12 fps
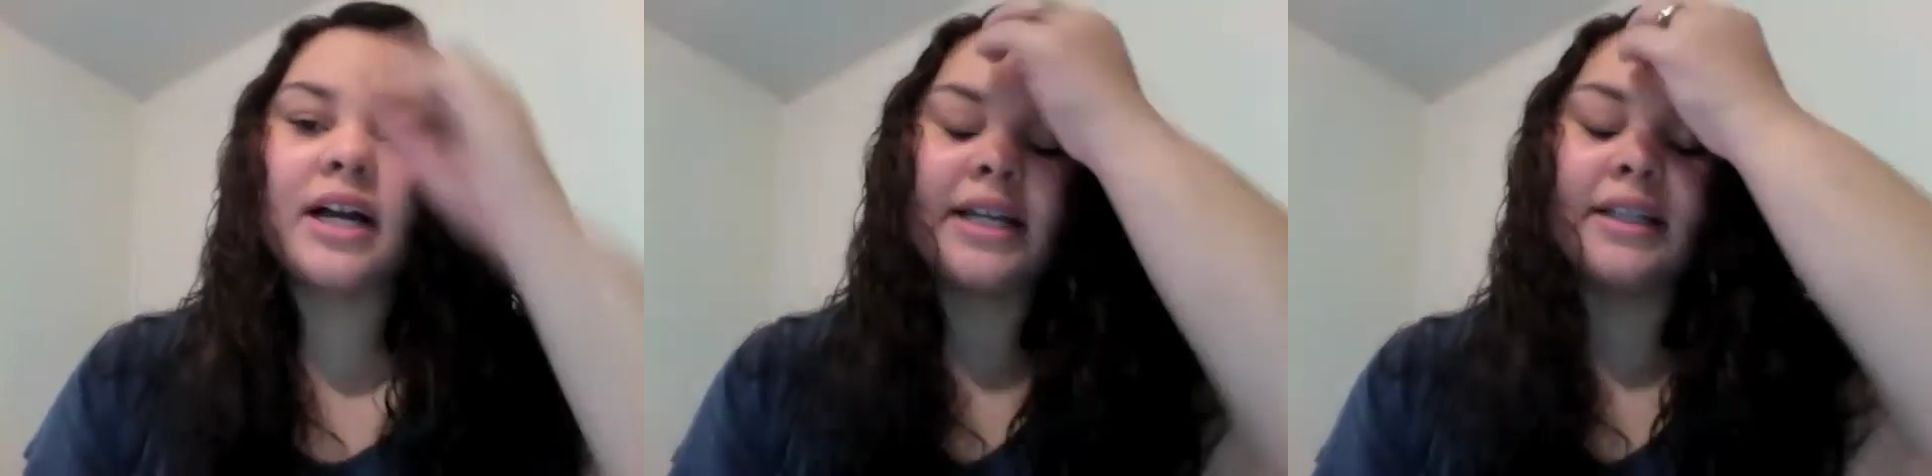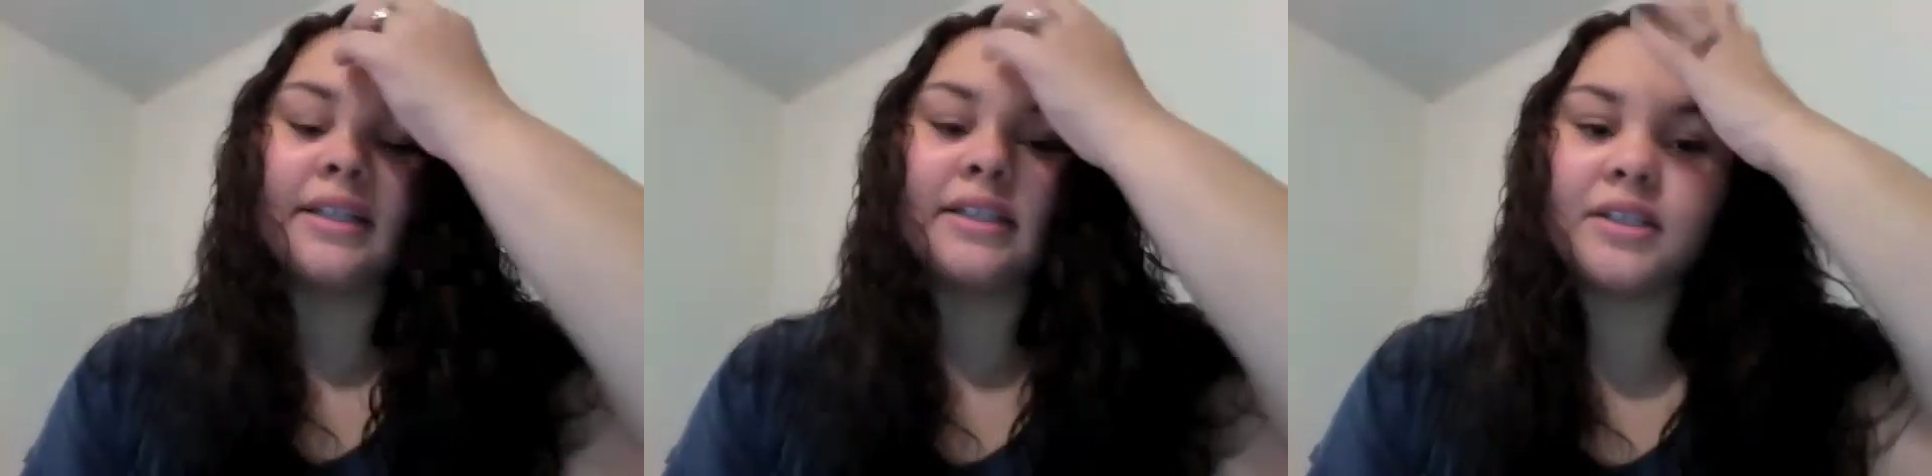I
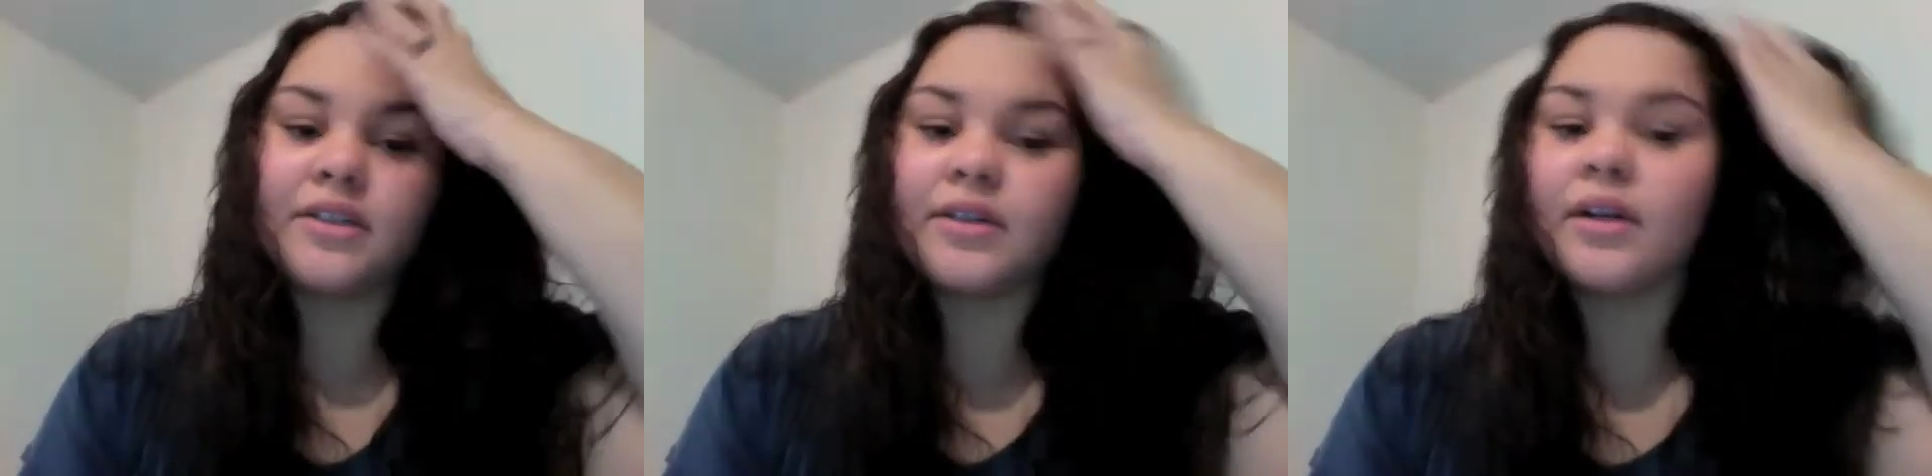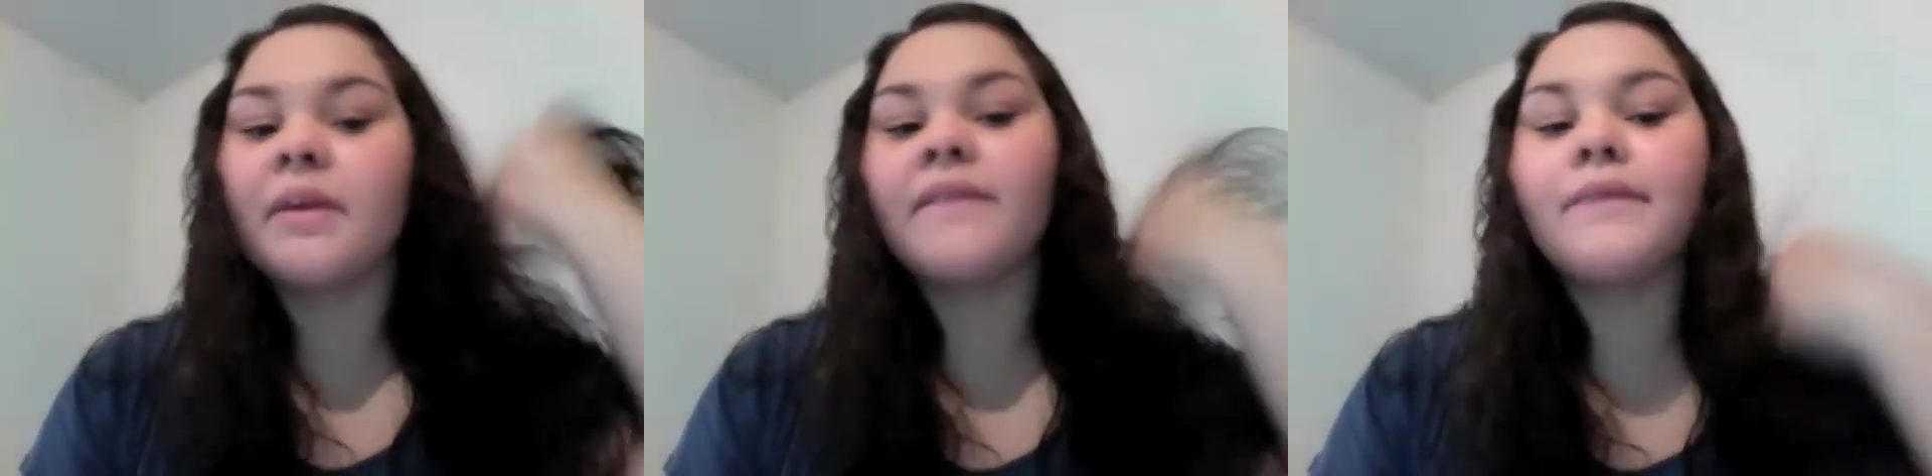listen to it
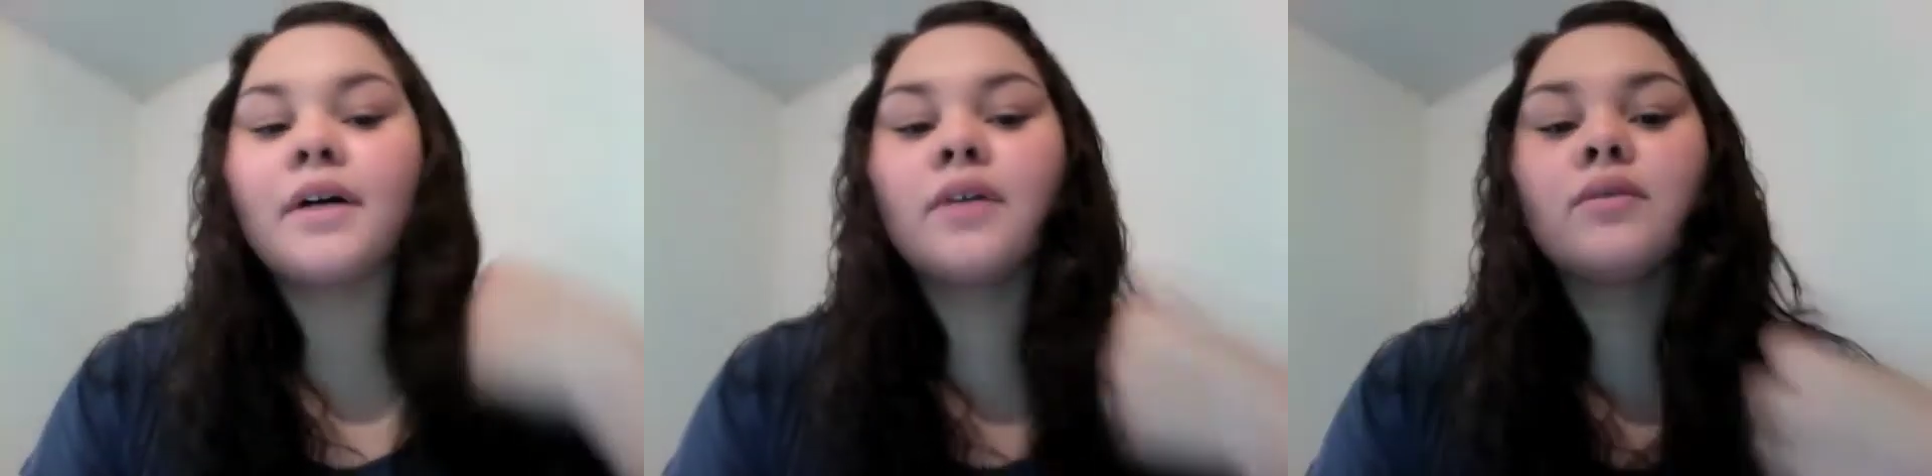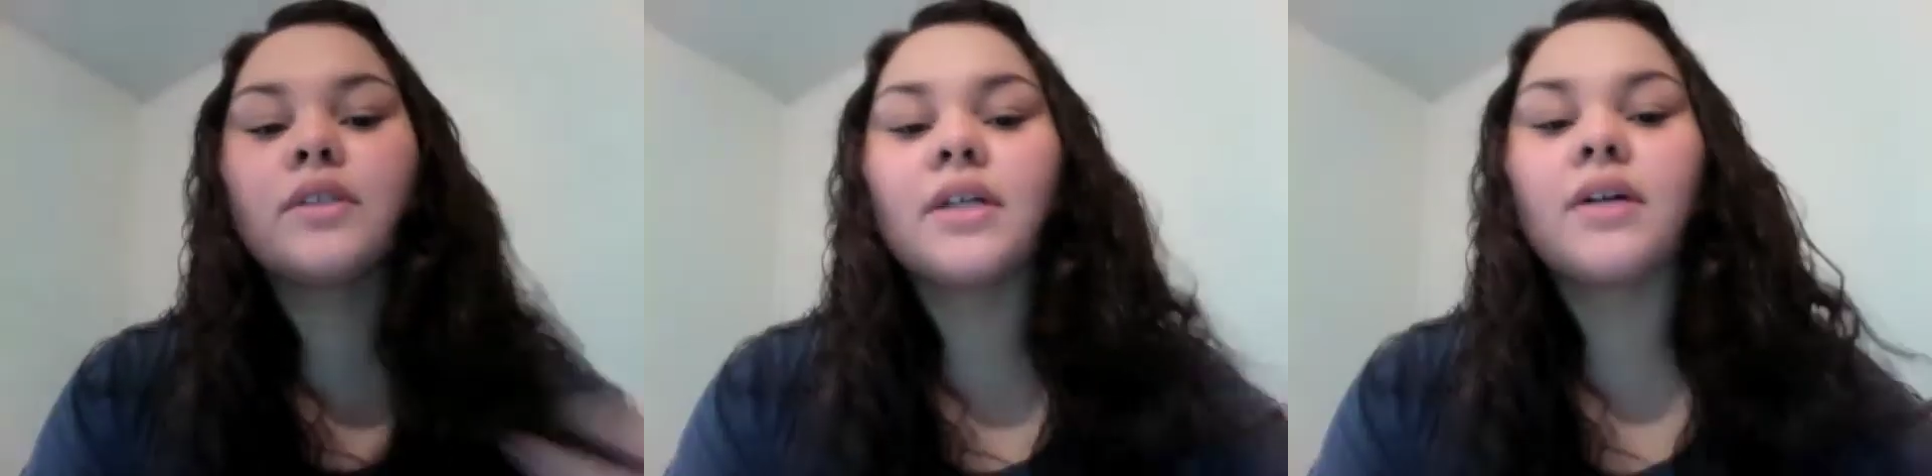on my
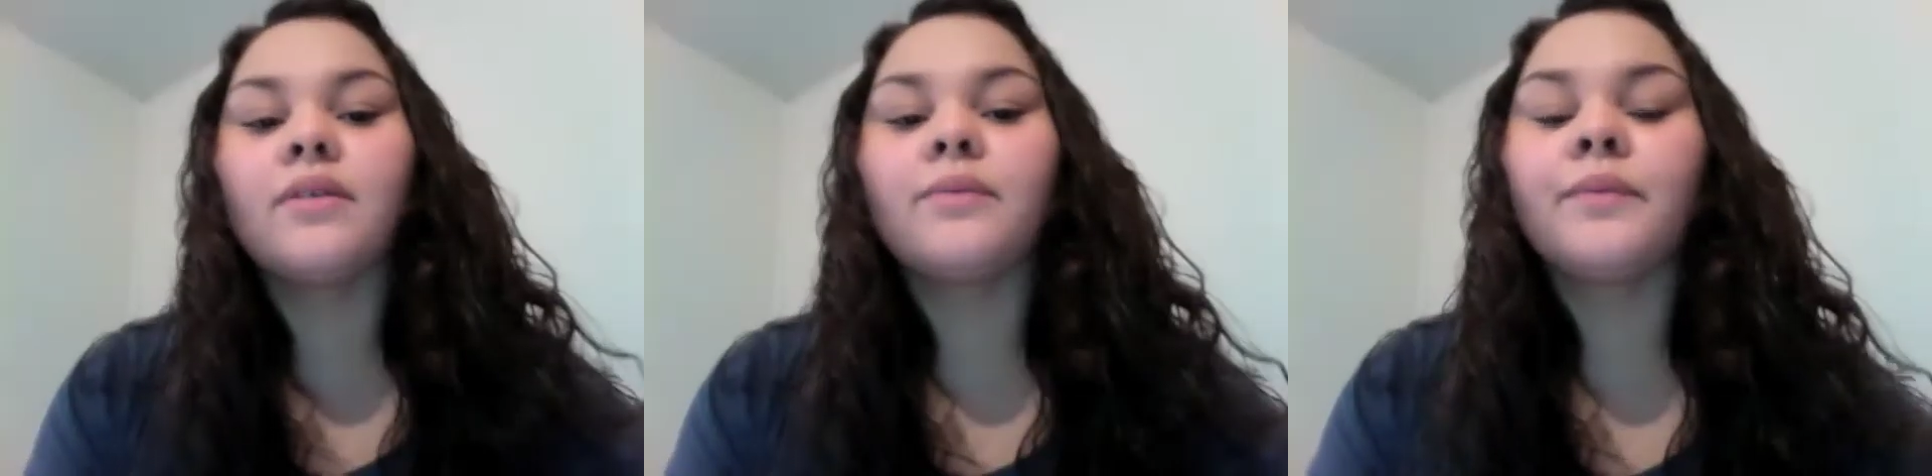phone, so